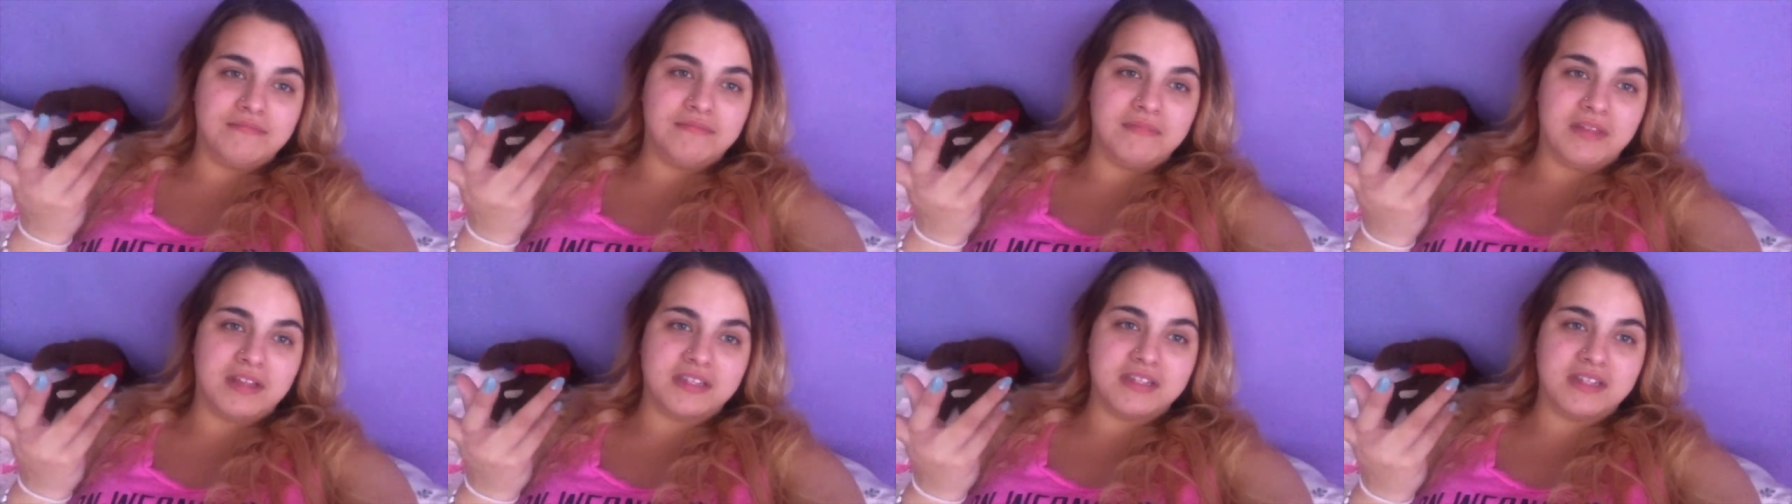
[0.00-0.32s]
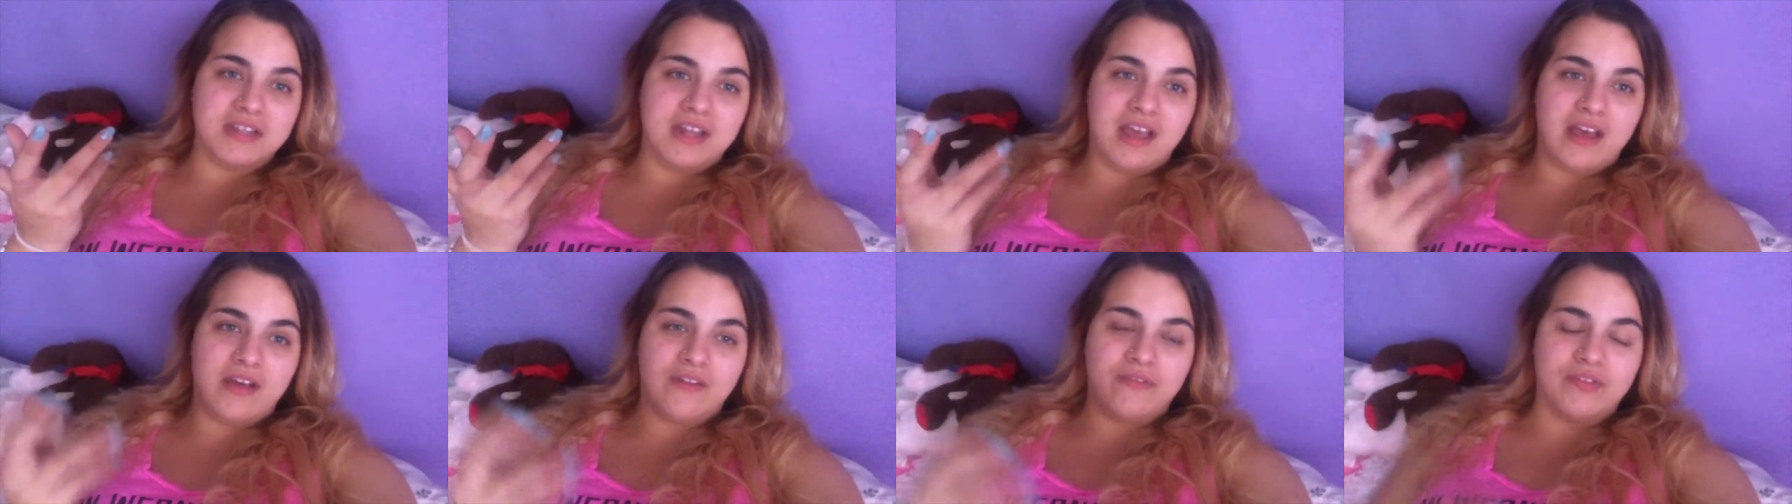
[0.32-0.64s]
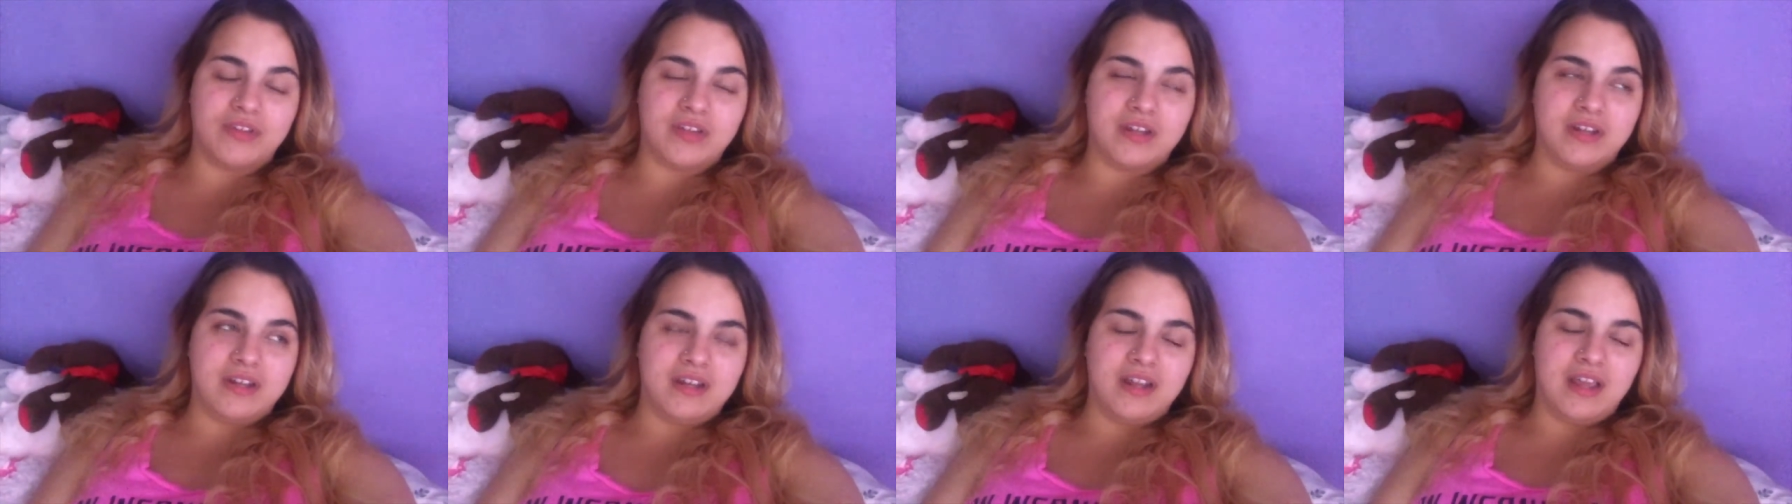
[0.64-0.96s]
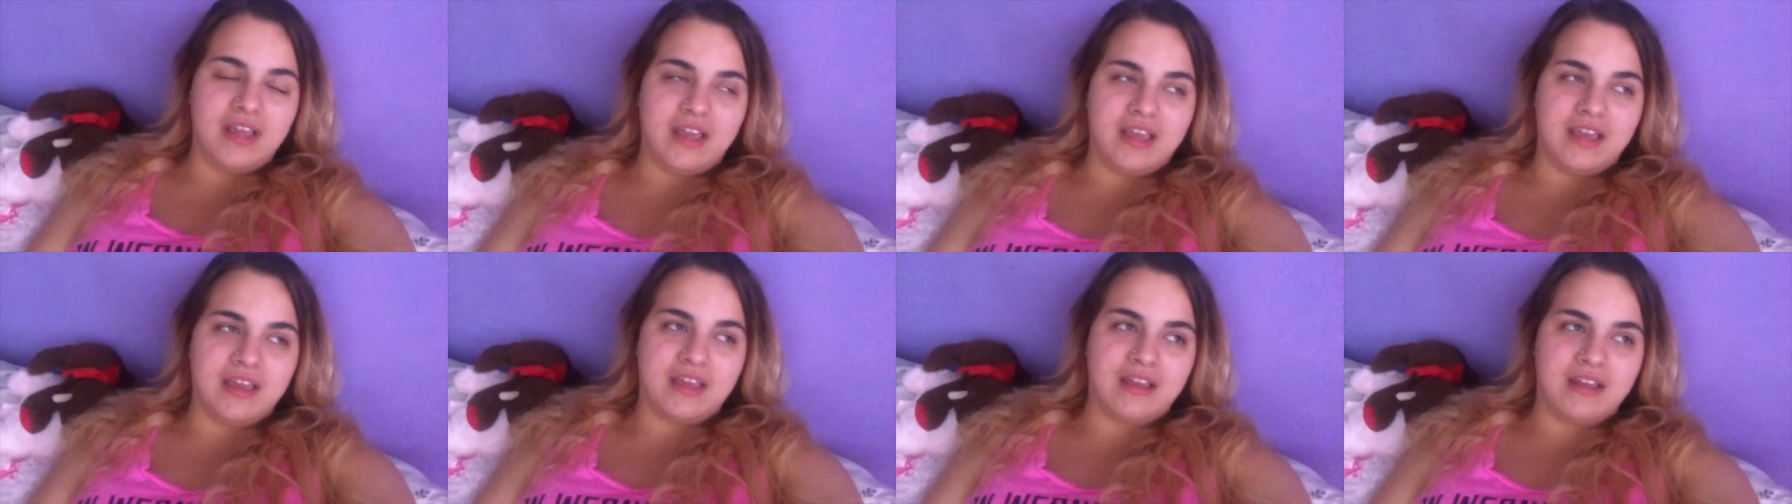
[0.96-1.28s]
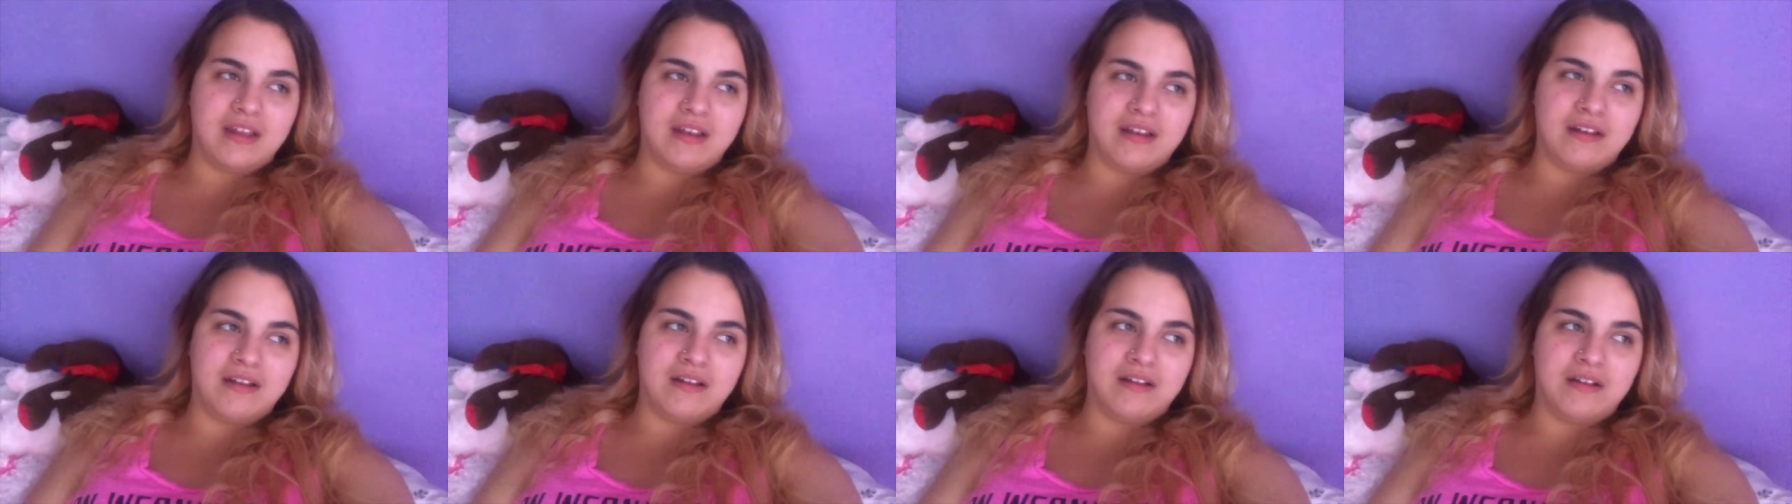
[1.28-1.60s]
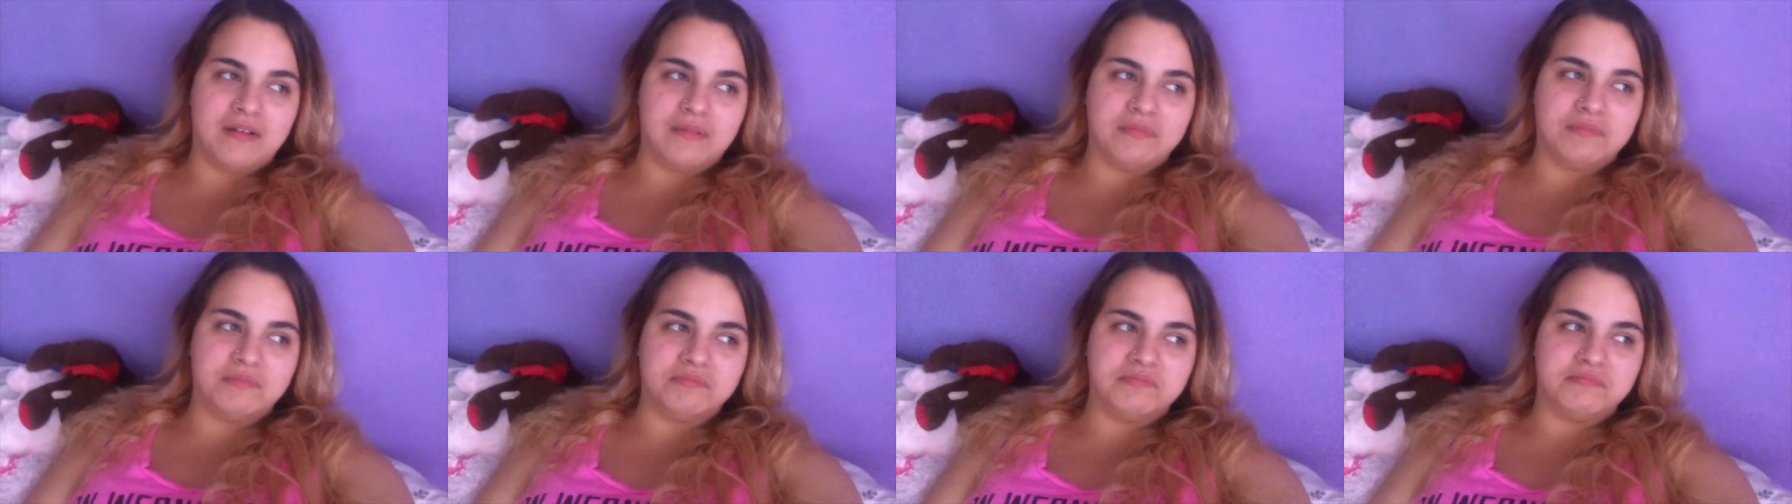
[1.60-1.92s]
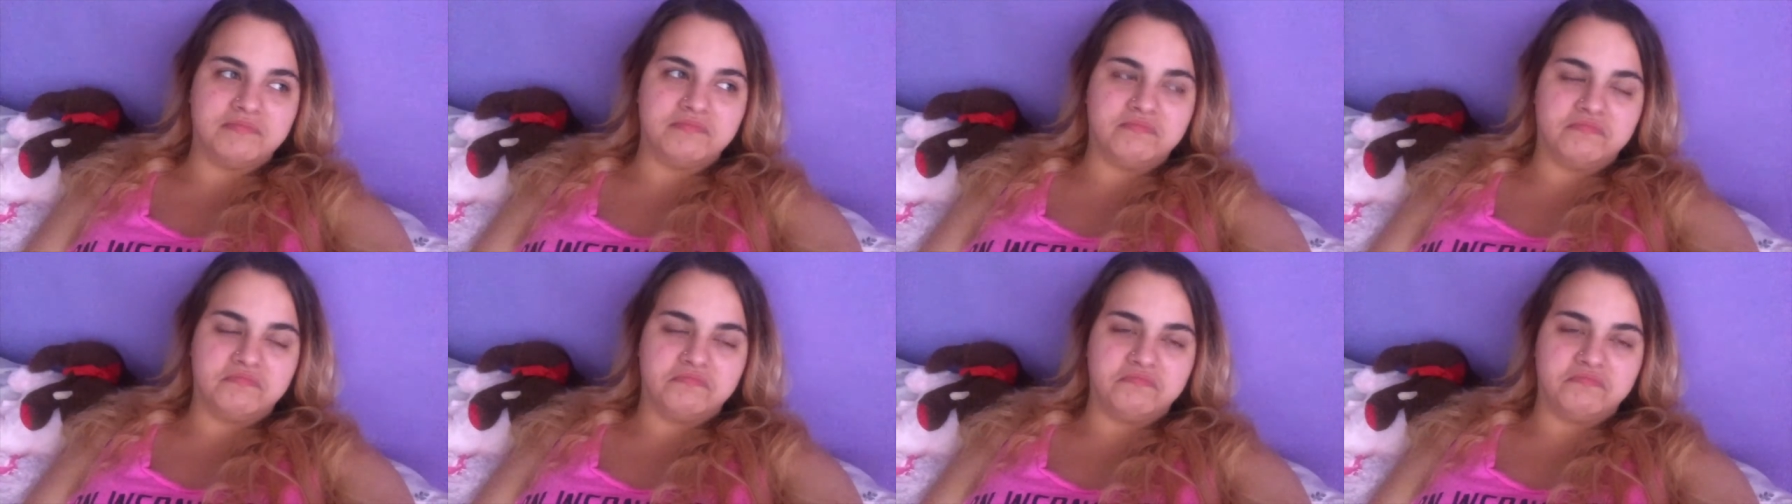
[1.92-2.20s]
That's in heaven. And um,